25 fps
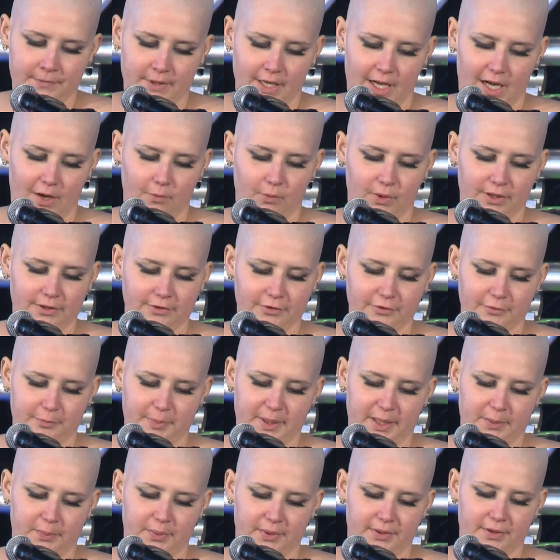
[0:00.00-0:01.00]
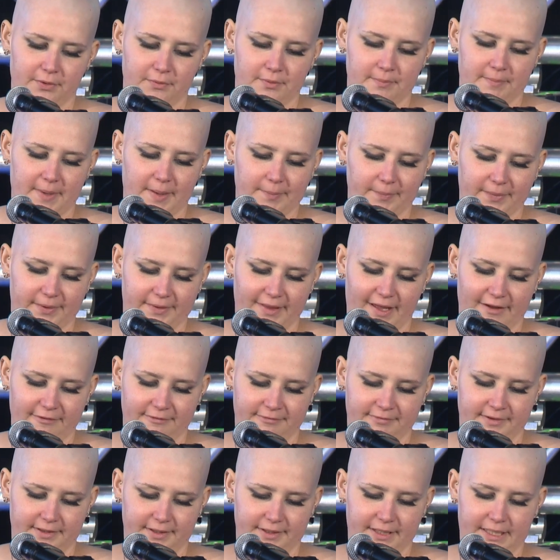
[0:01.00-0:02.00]
I wonder if people can remember that
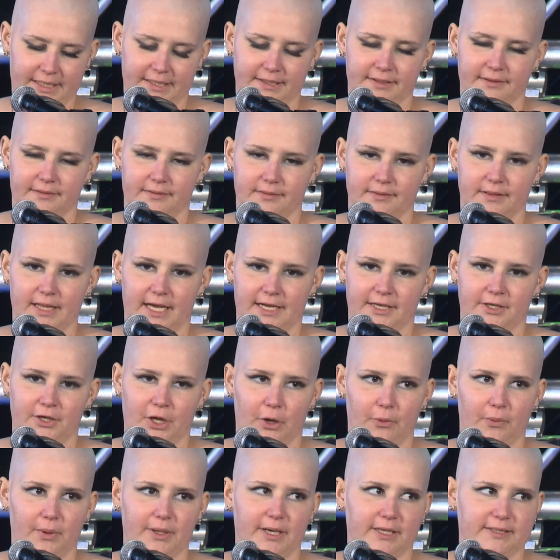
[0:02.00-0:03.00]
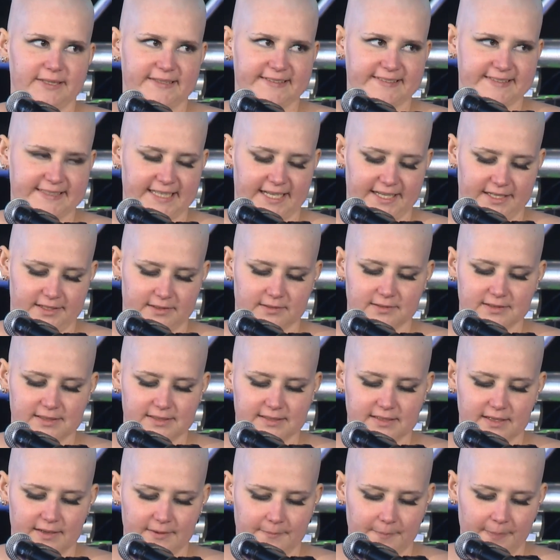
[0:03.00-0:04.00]
feeling like no one
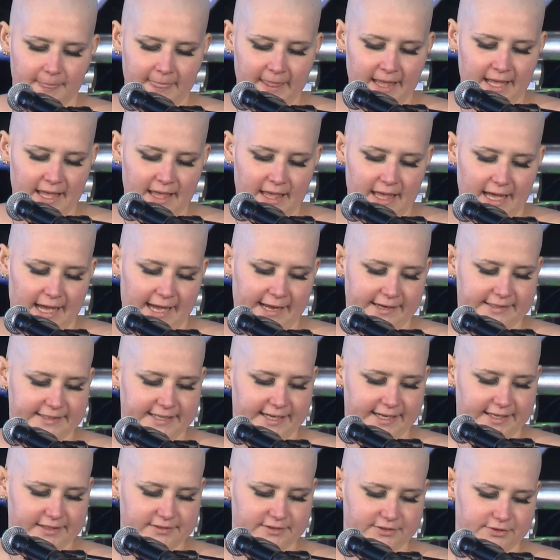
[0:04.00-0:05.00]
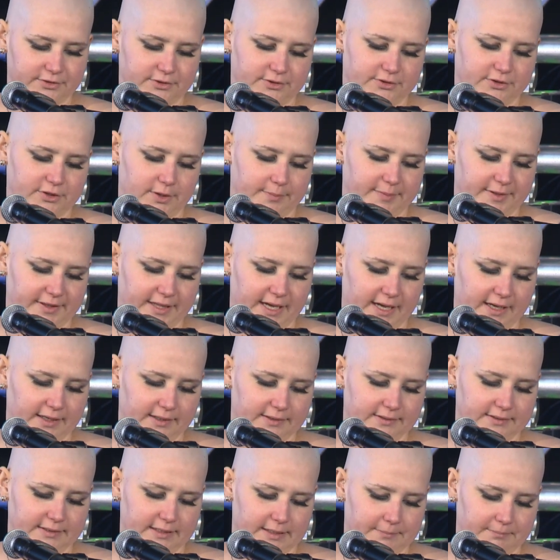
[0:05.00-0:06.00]
understands. Add cancer on top of that,
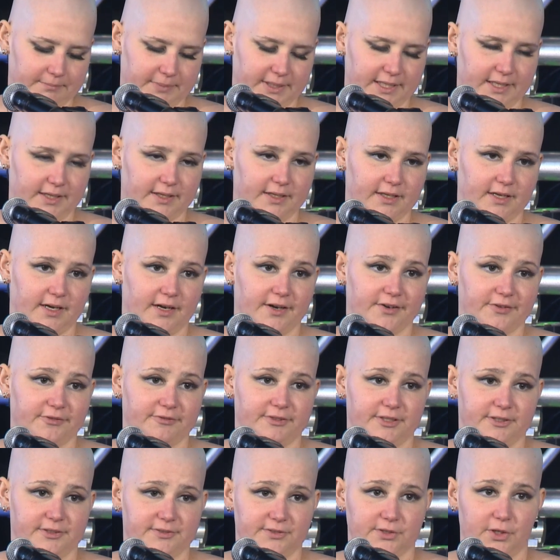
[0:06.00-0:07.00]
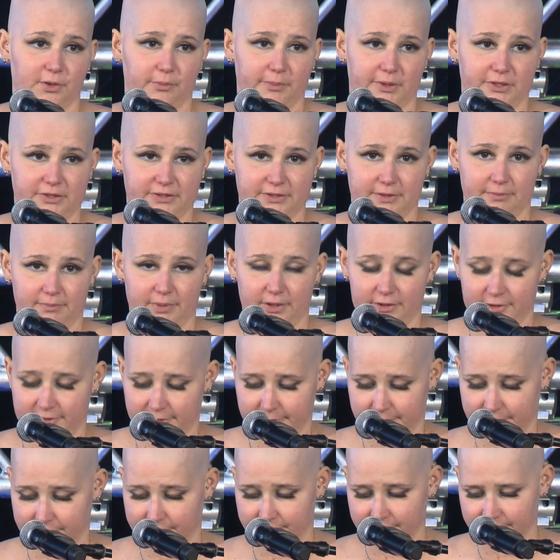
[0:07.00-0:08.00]
and being young feels almost
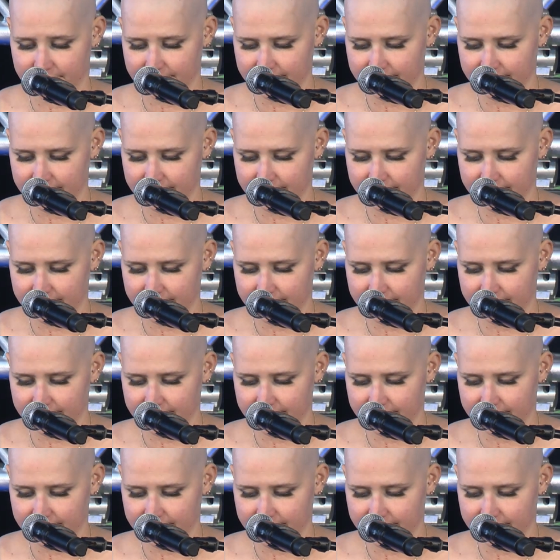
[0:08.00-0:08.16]
impossible.